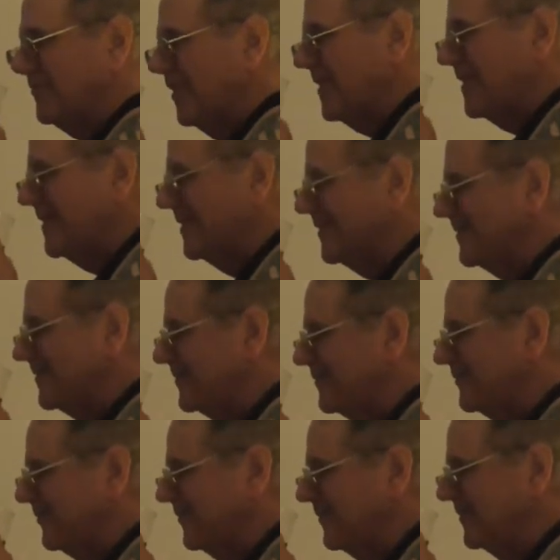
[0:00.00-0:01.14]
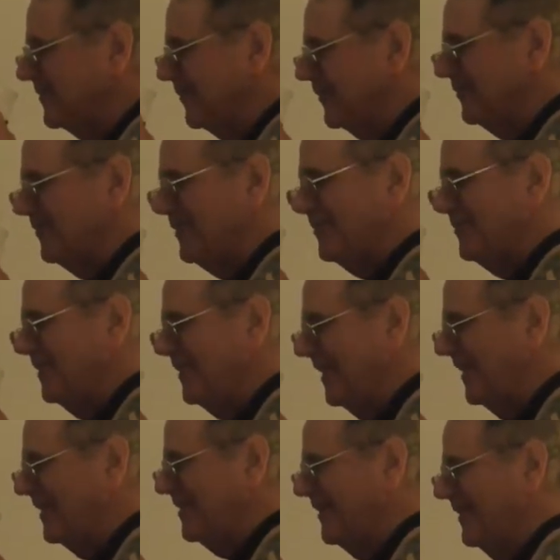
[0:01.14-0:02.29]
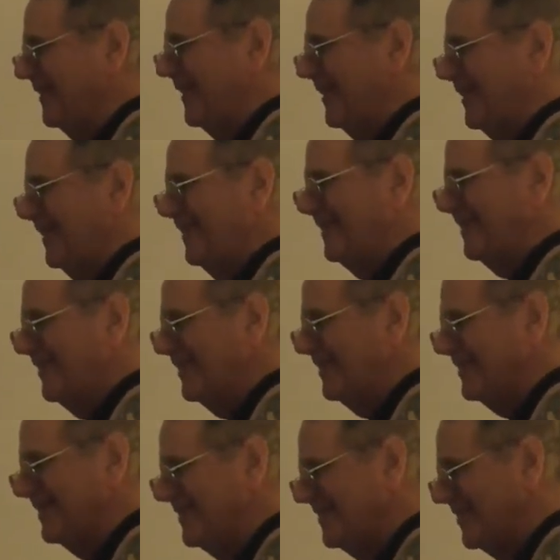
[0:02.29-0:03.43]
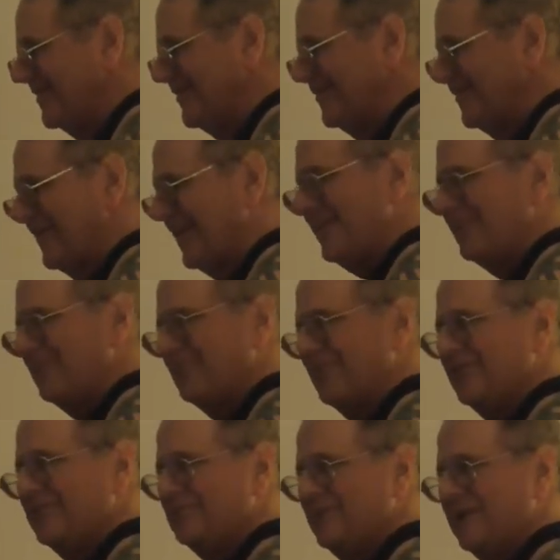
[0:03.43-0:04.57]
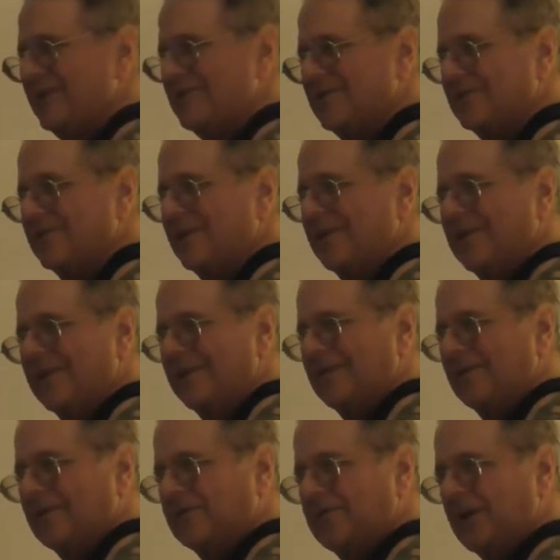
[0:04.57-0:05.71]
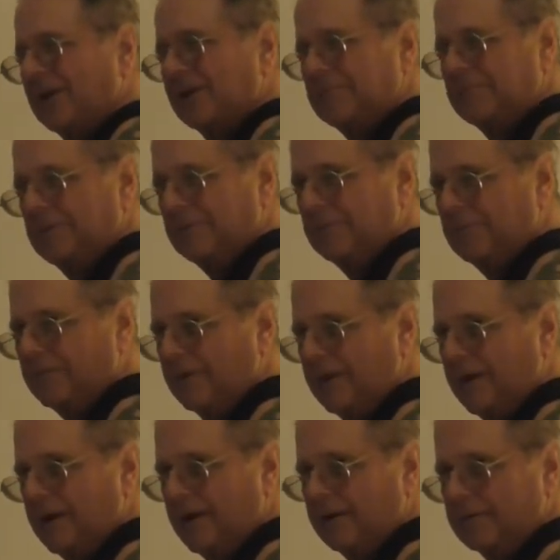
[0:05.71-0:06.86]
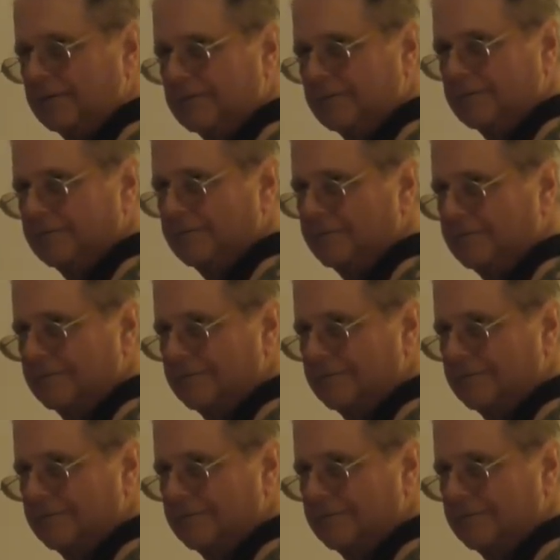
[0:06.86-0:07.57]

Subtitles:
That's right. That's one reason. You know, that and free speech and Second Amendment rights,